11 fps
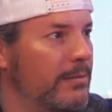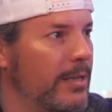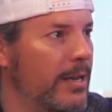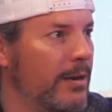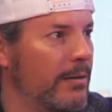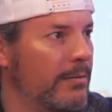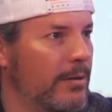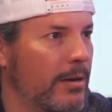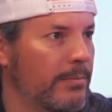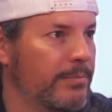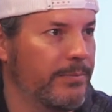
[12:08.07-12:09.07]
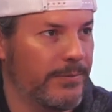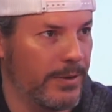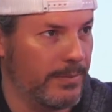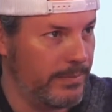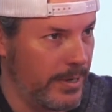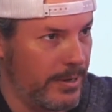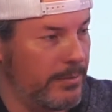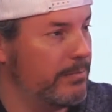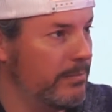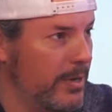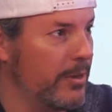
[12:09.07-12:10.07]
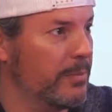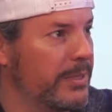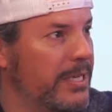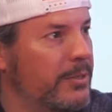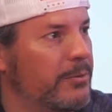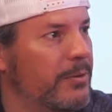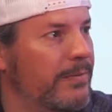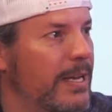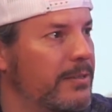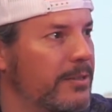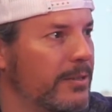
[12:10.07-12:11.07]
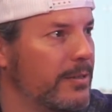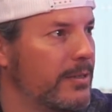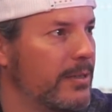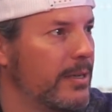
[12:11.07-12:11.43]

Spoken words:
that are for, other potential investors